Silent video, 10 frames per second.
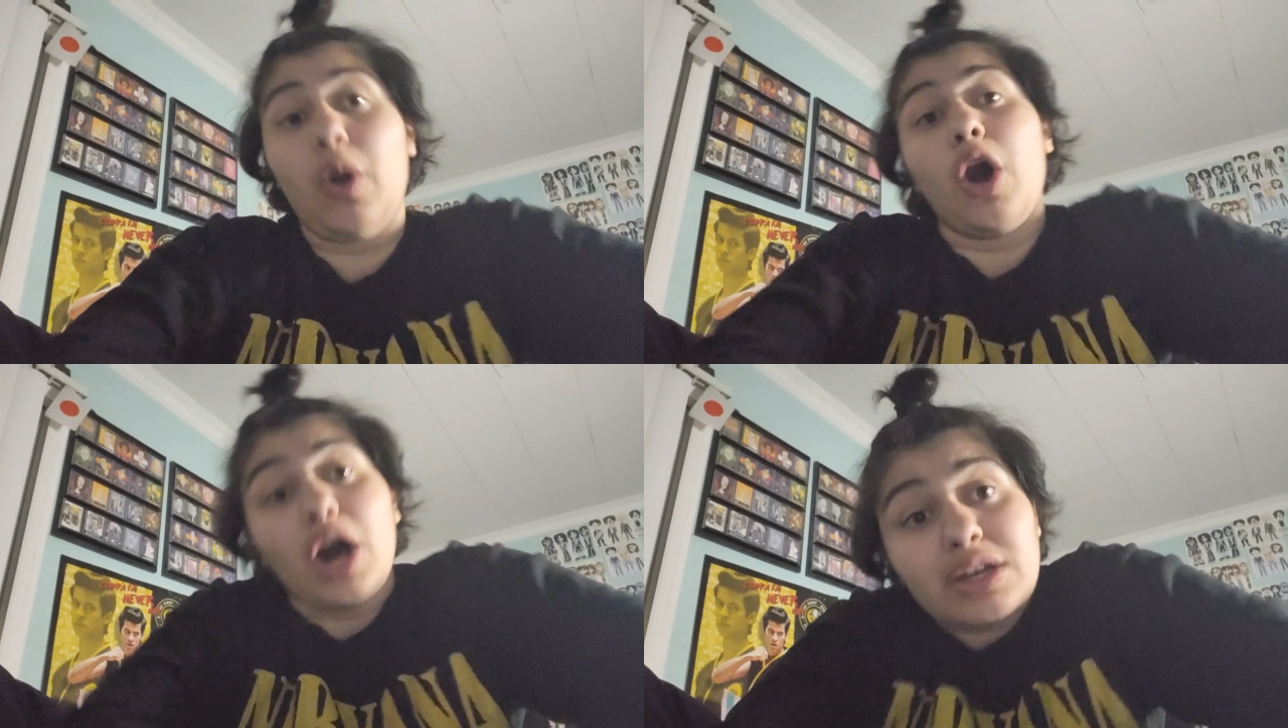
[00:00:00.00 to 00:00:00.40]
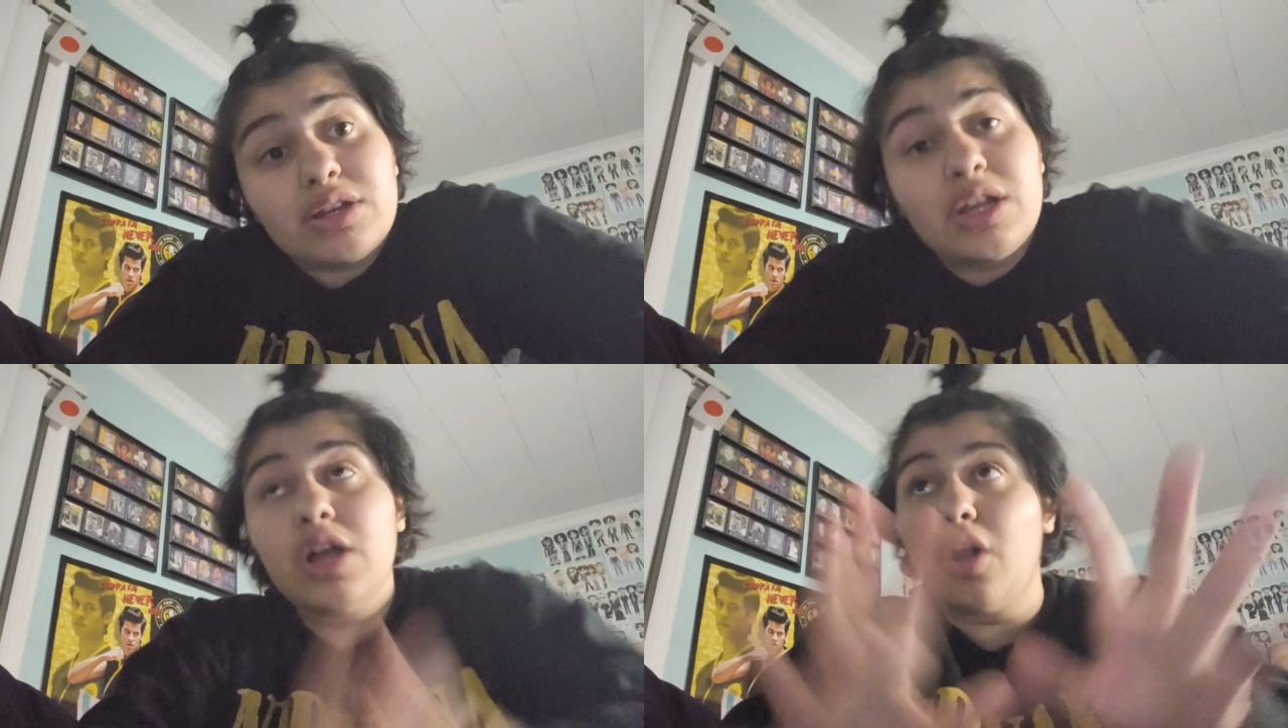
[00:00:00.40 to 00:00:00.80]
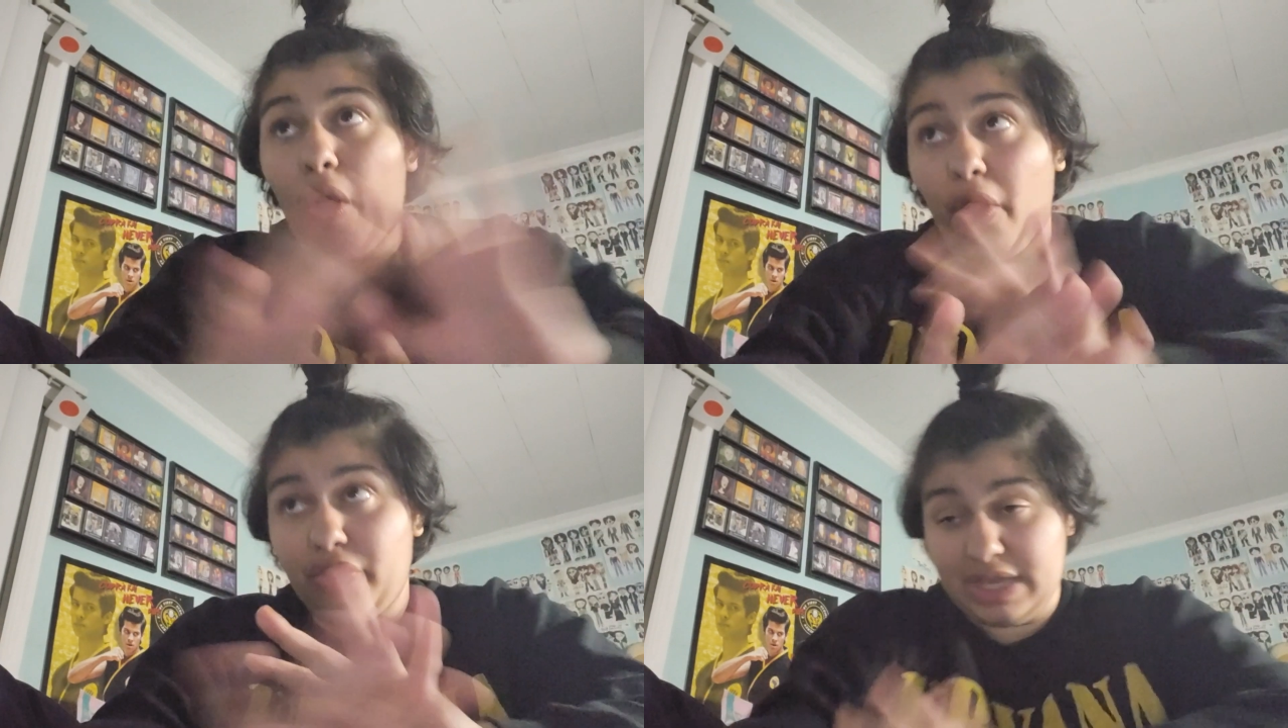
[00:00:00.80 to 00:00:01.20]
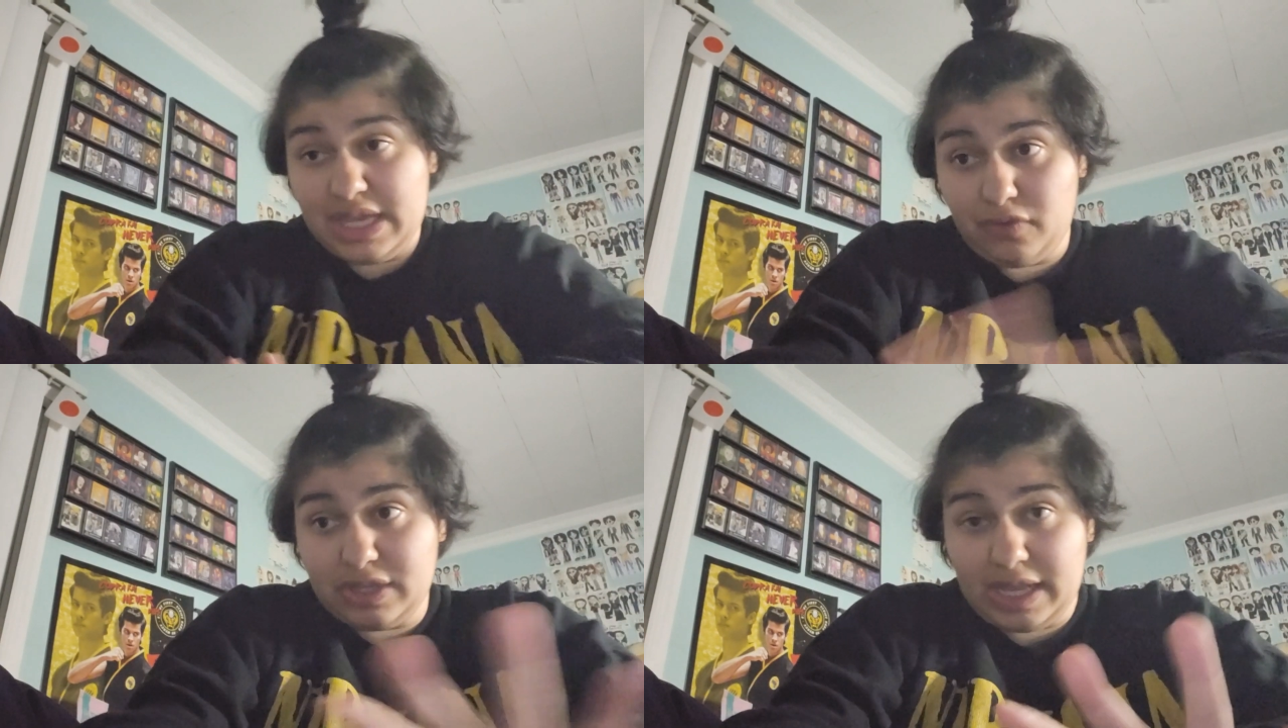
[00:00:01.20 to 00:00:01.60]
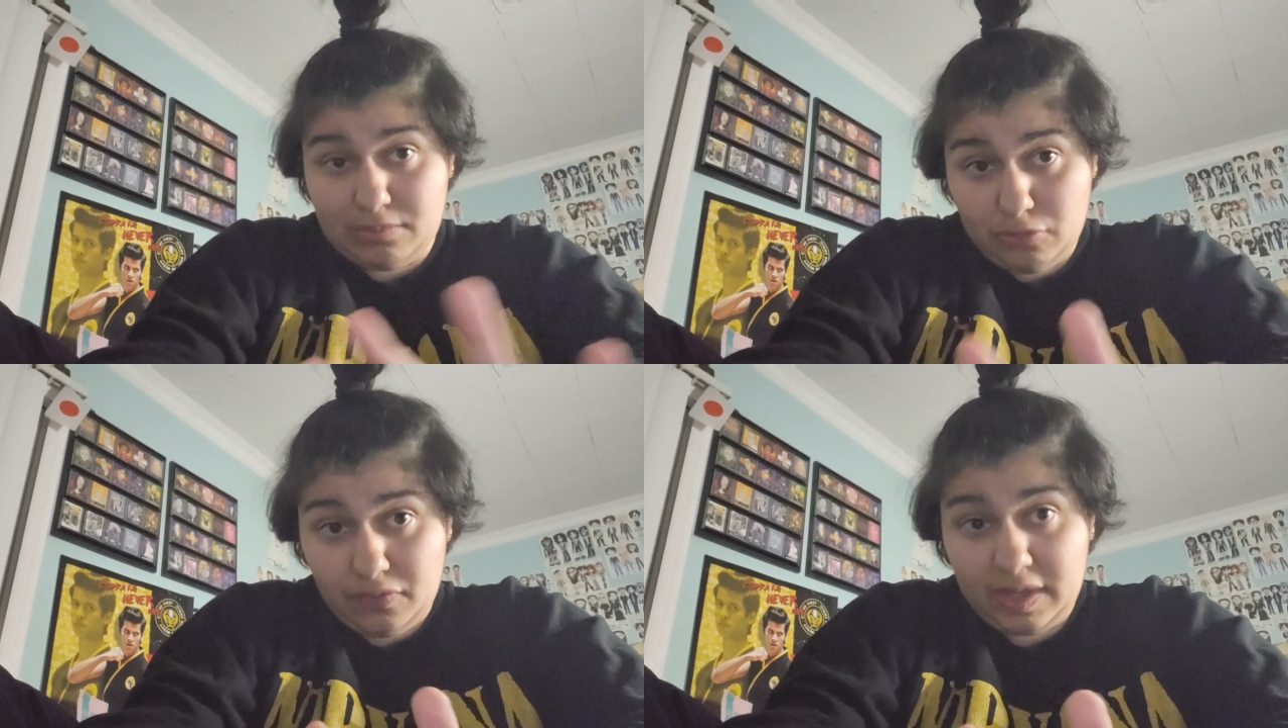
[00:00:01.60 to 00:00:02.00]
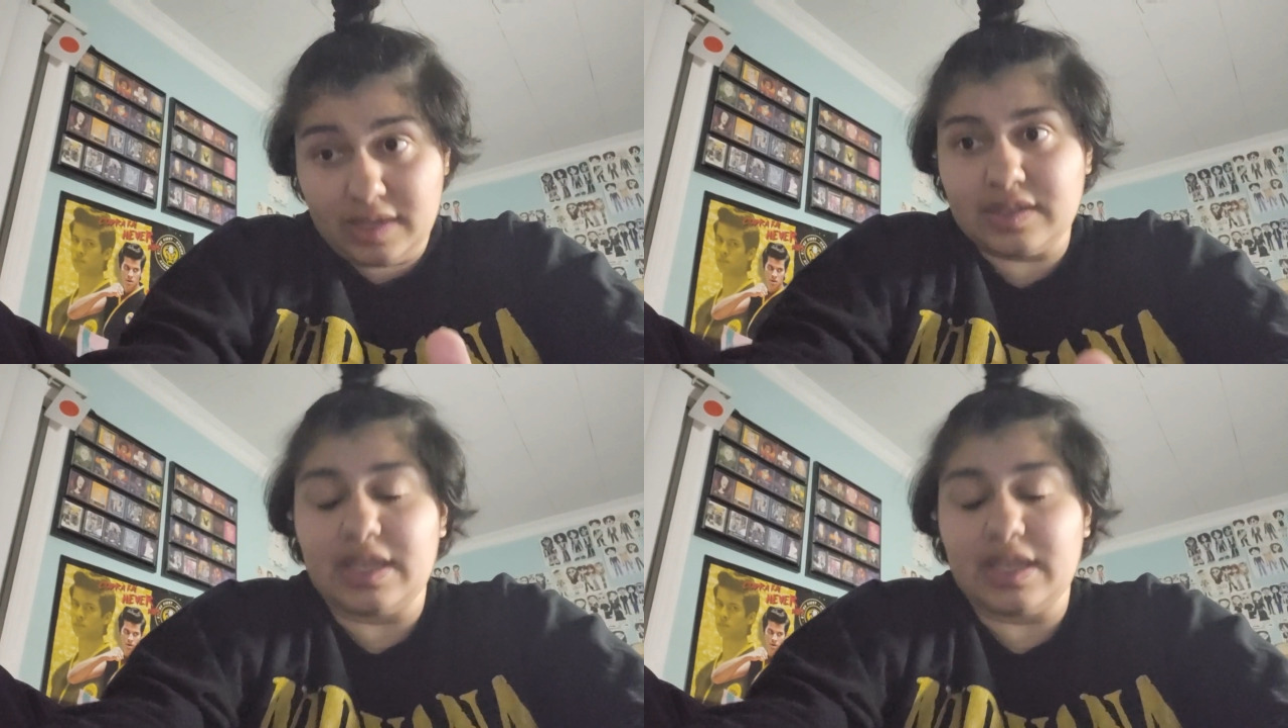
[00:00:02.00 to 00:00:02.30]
on all the Evil Dead movies.